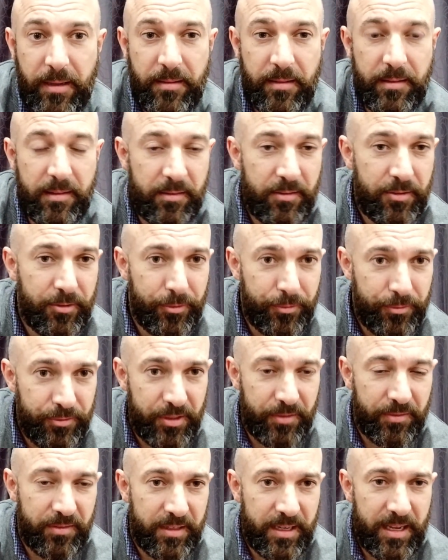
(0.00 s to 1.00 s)
So it's 2
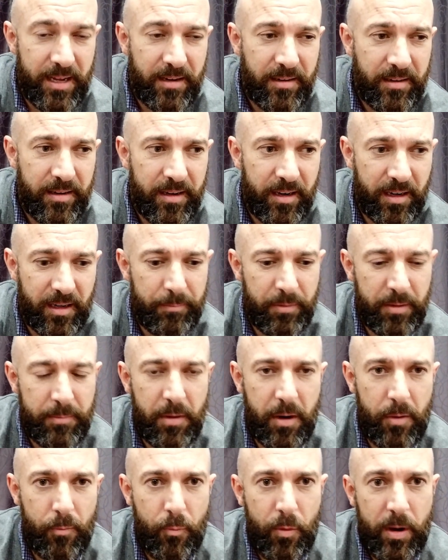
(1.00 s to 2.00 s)
shifts down, and I can bring
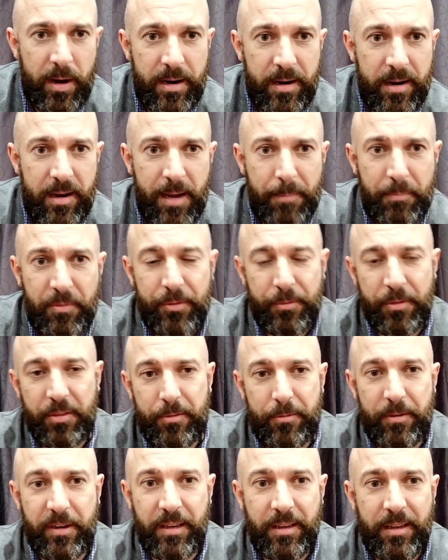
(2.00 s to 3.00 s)
my 1 up to a
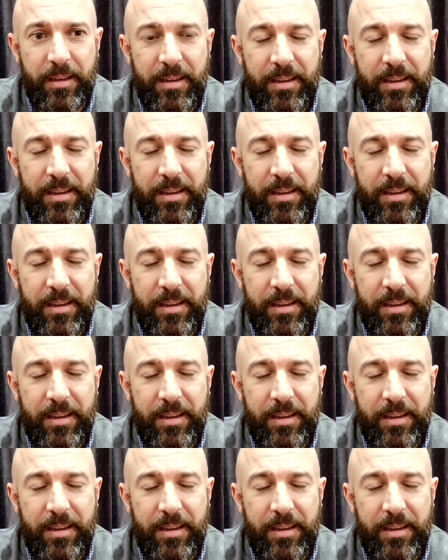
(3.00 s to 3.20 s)
3.